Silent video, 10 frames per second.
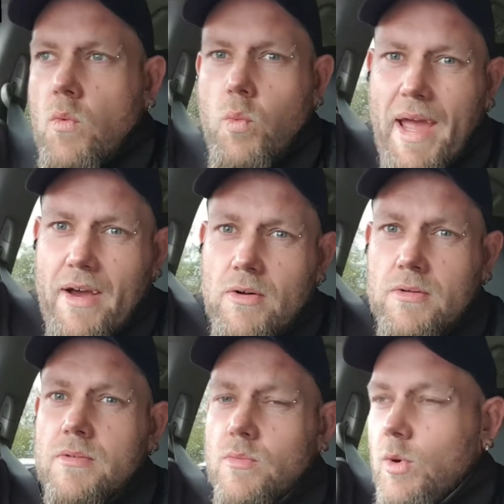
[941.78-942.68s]
Well,
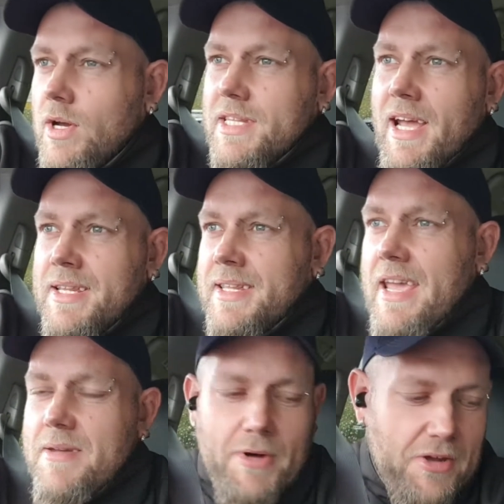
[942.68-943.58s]
what a
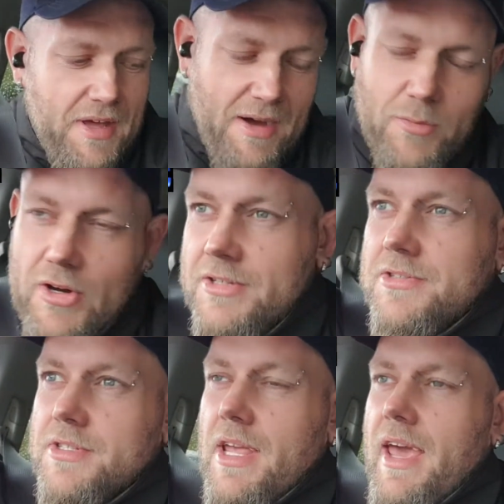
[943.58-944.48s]
nightmare that
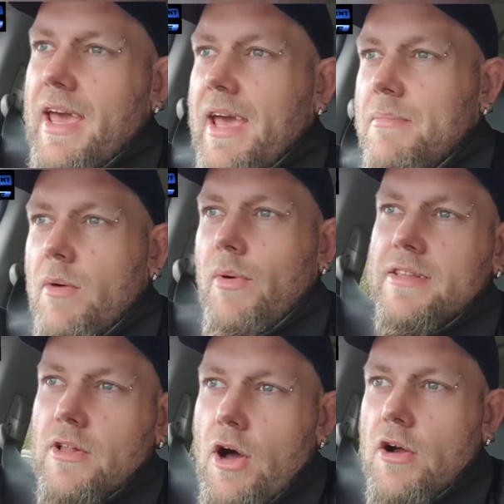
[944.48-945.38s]
was. I went
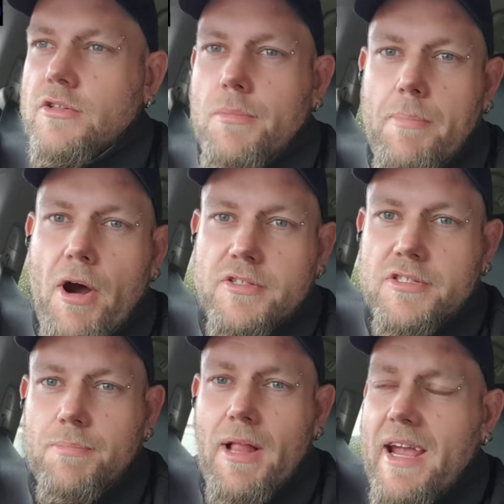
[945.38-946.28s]
along to my part
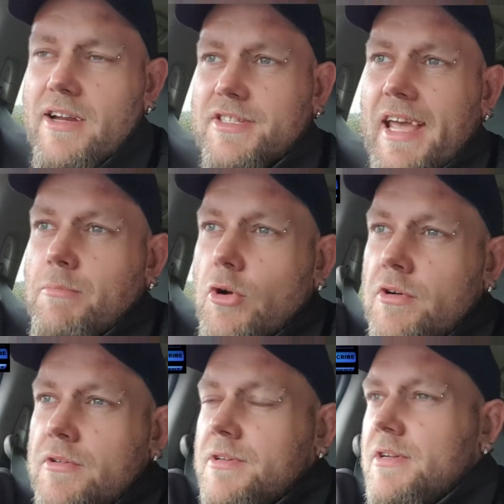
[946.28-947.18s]
suppliers, Dingbro,
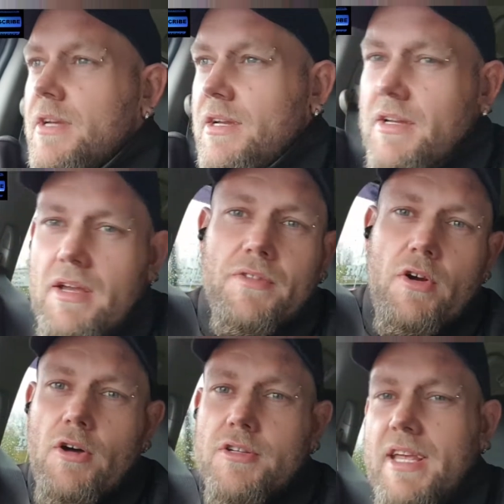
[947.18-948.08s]
and they're
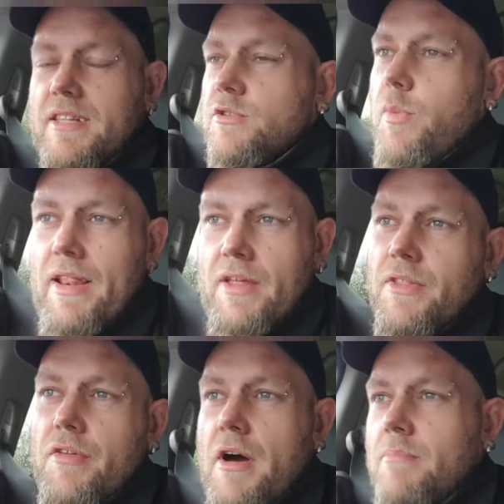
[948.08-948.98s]
all sitting twiddling
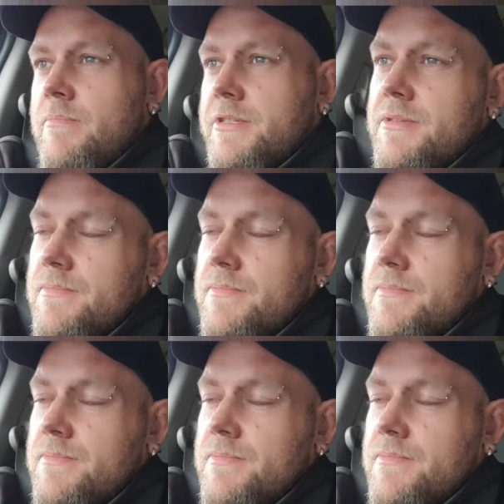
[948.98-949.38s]
their thumbs.